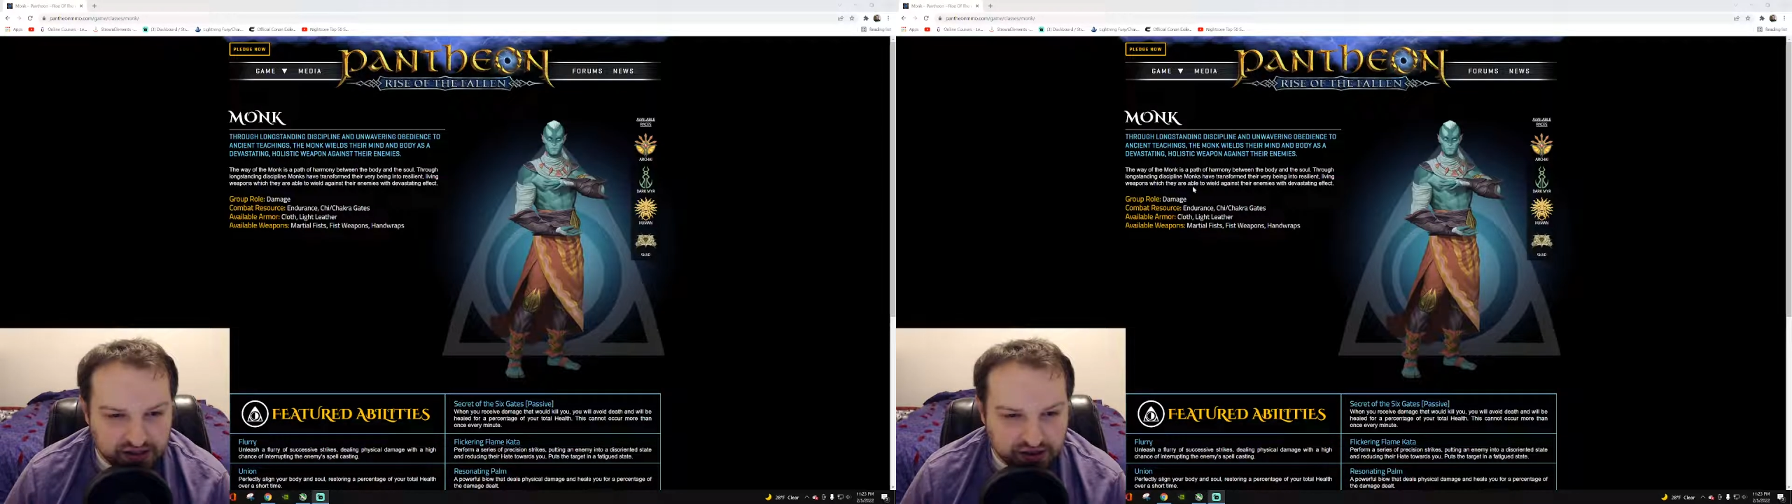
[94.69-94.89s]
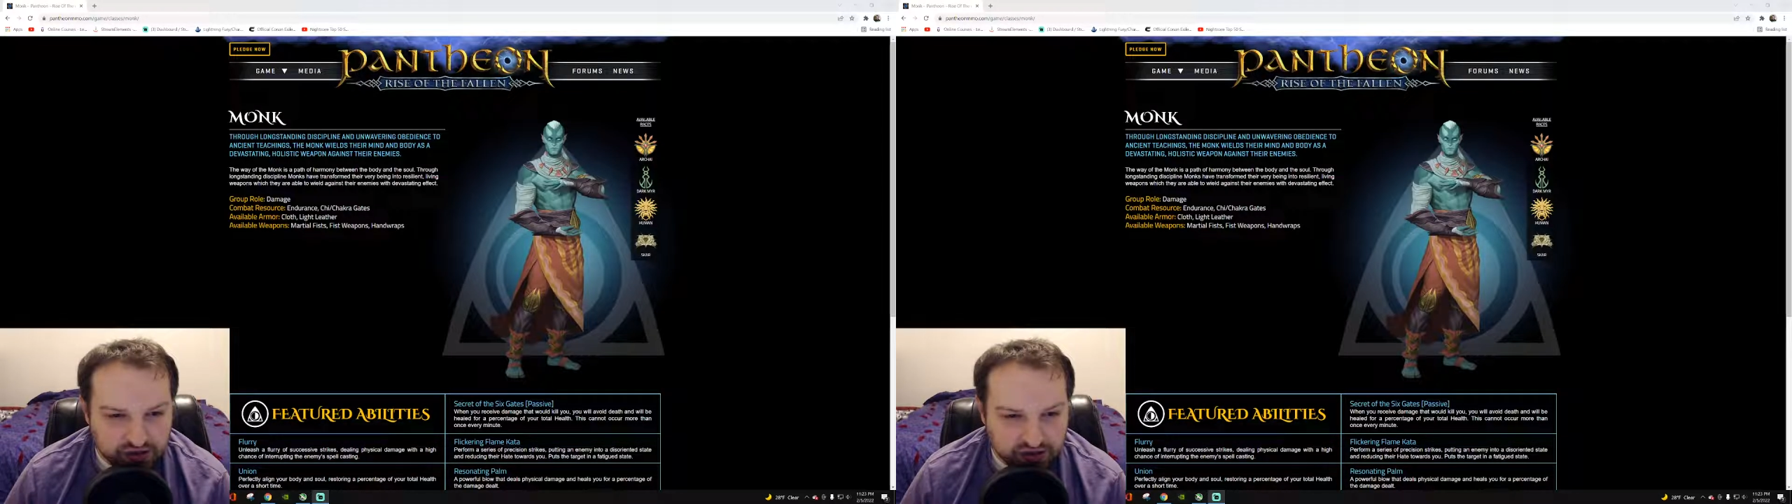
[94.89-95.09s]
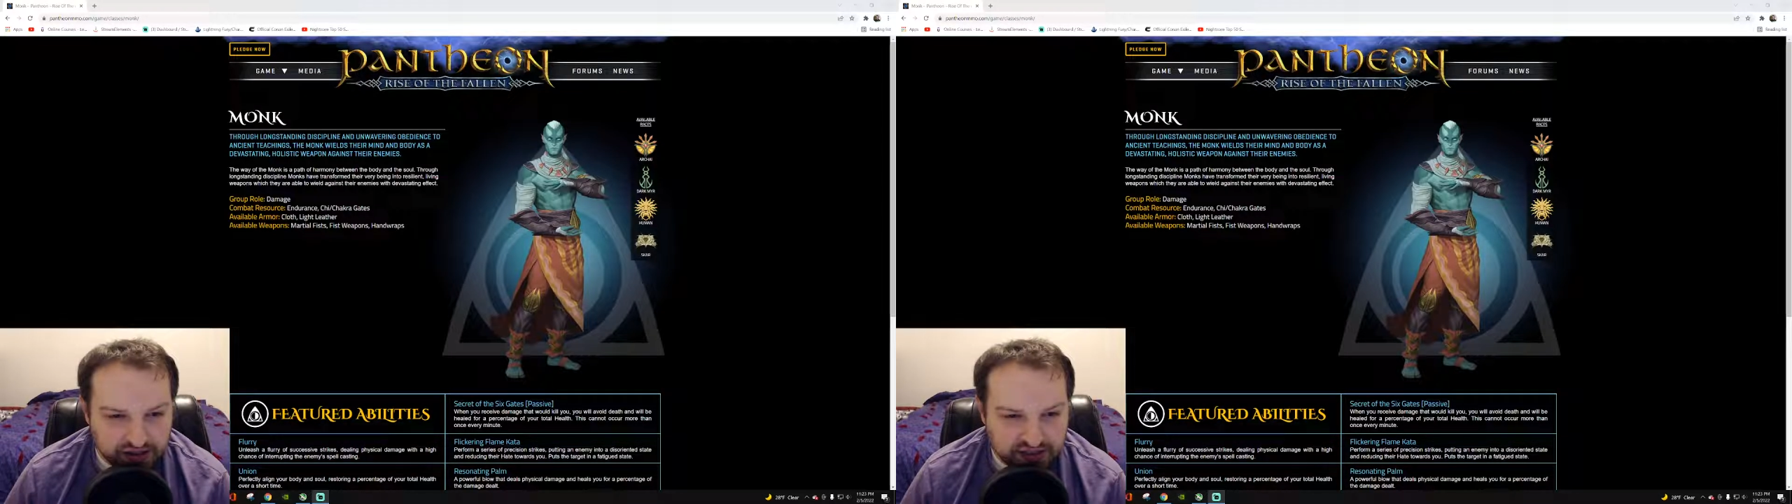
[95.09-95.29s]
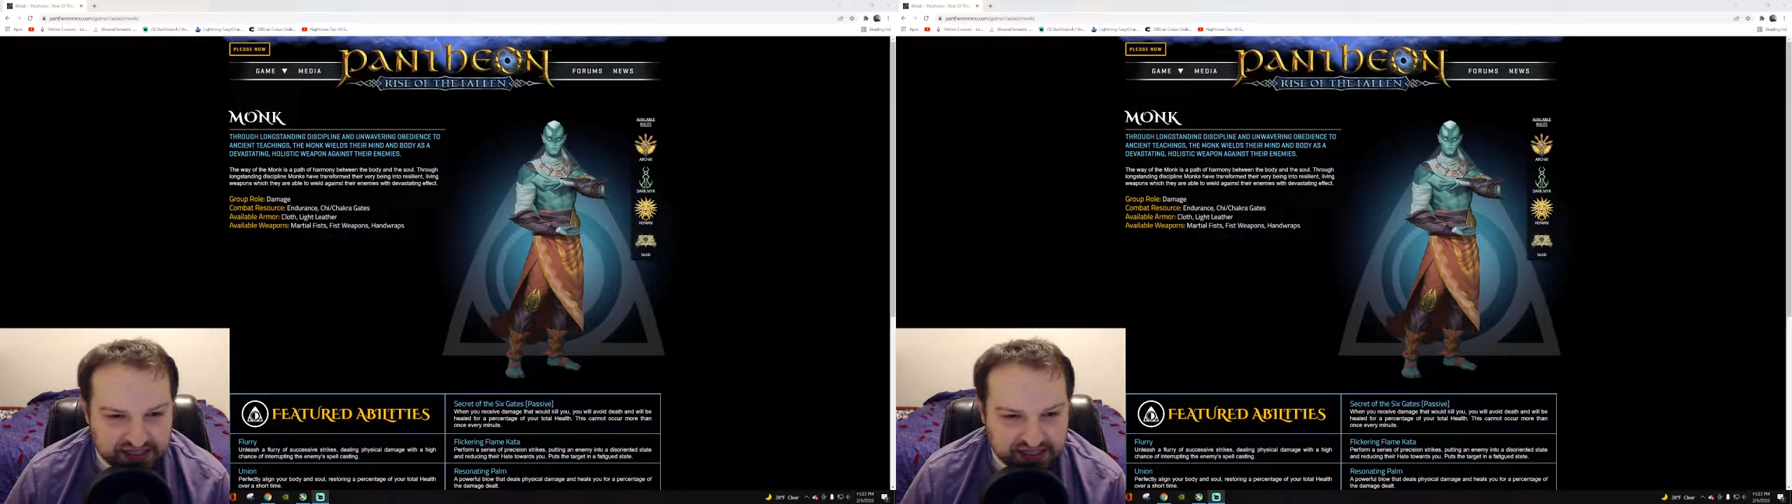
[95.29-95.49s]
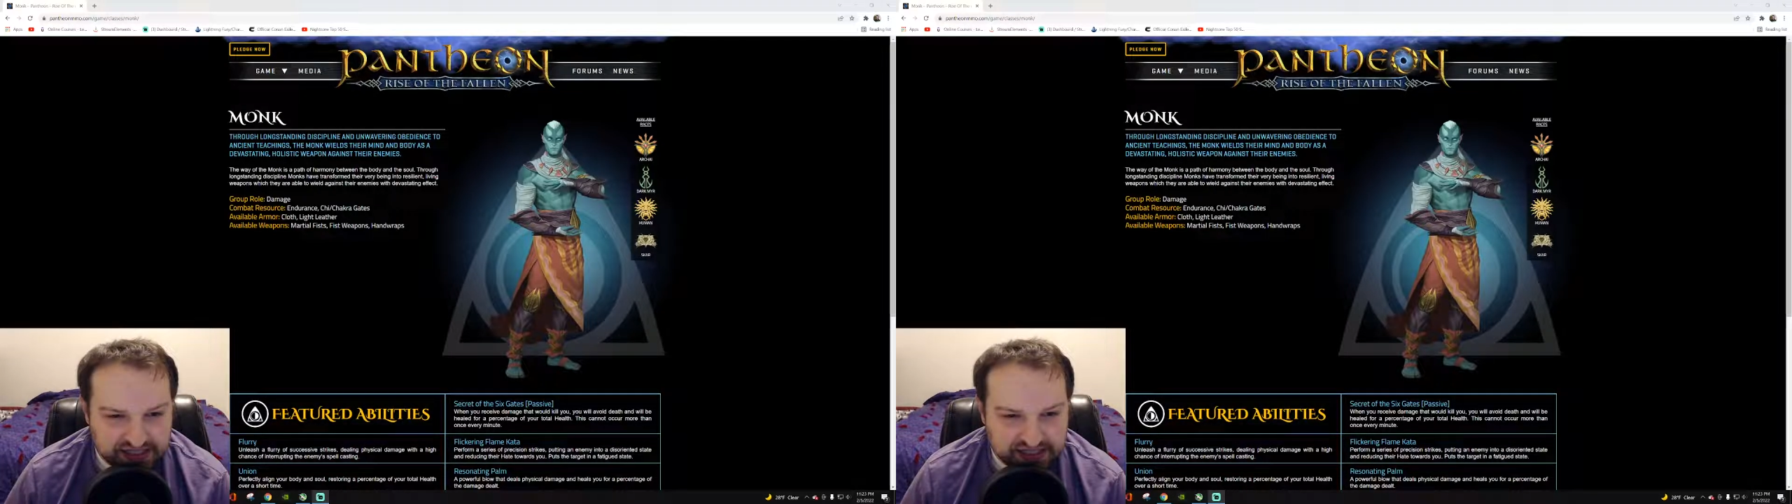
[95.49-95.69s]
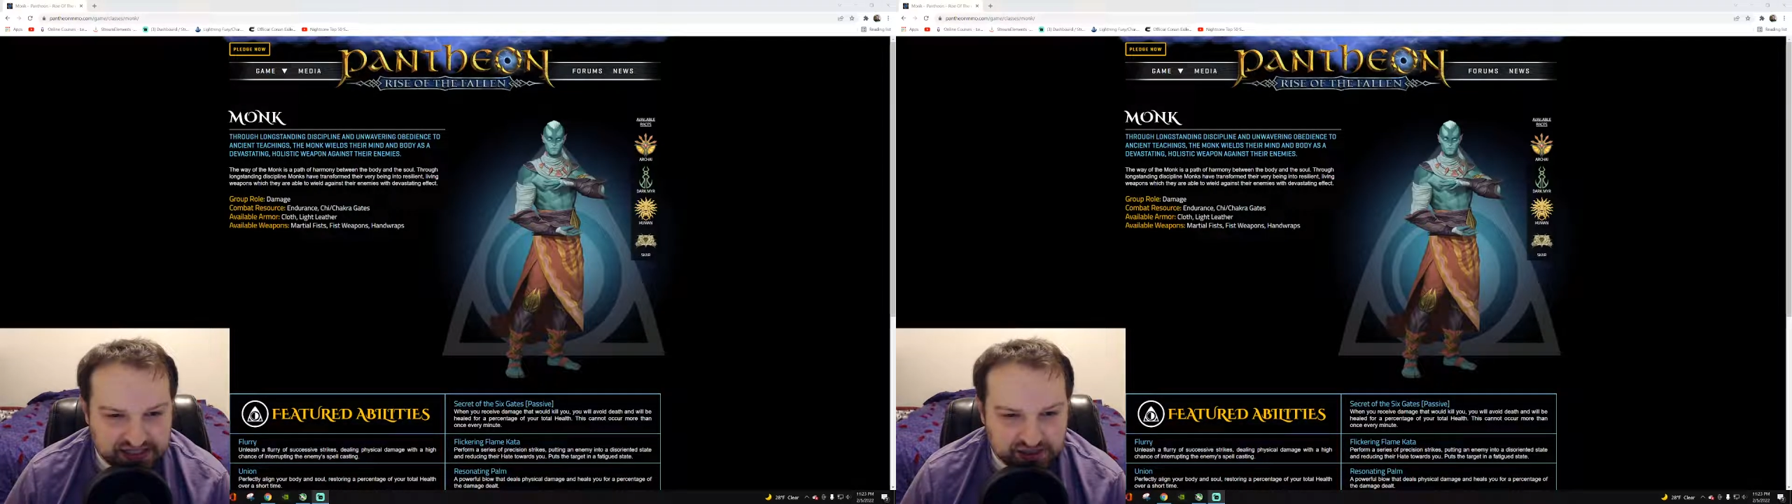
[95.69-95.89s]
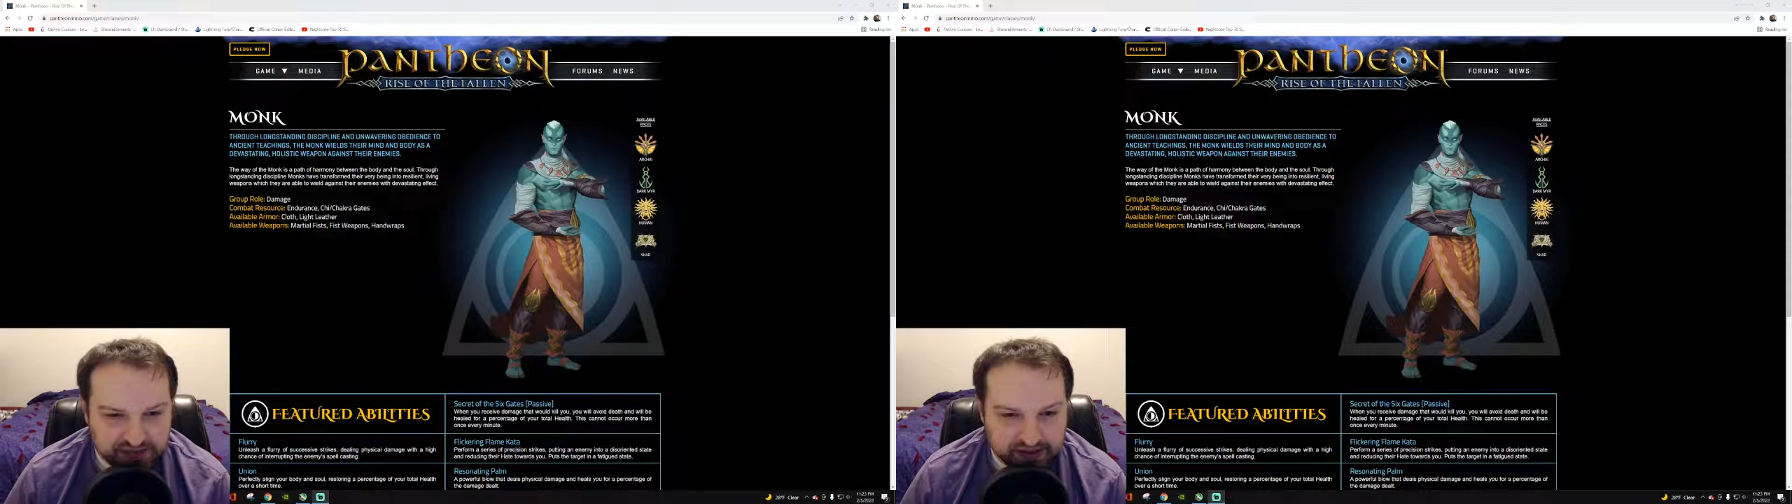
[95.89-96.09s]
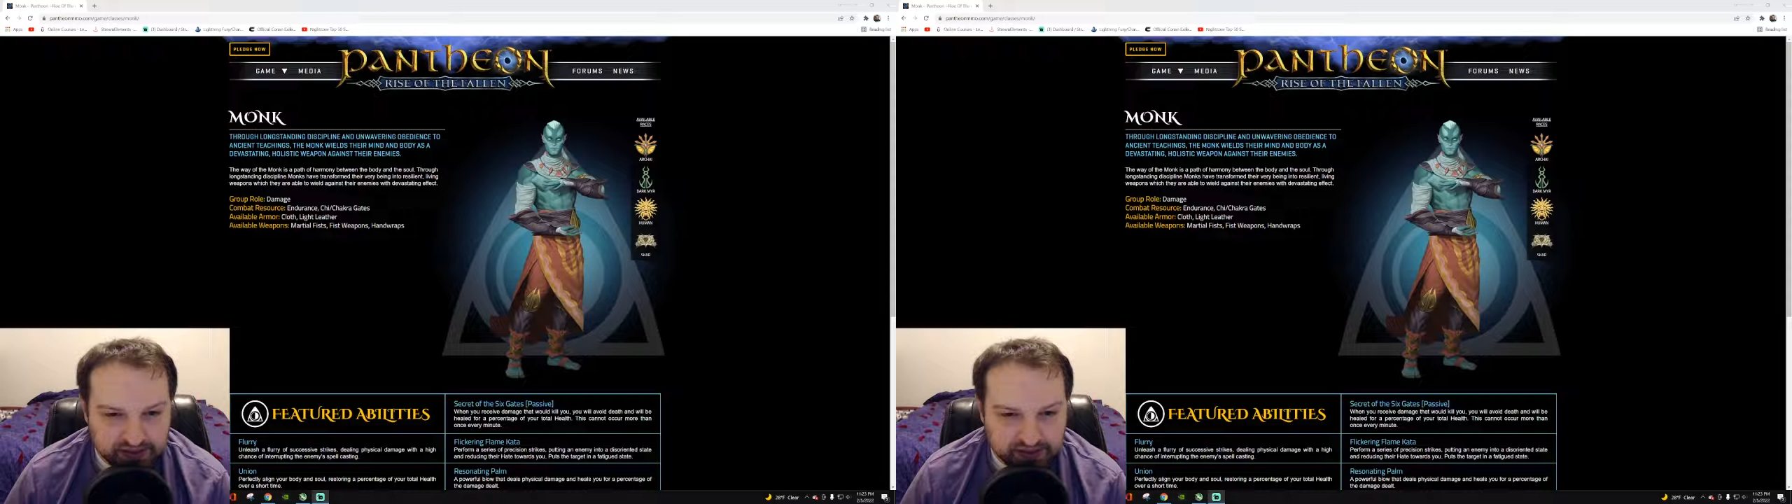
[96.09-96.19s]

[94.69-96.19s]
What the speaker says: Through long-standing discipline,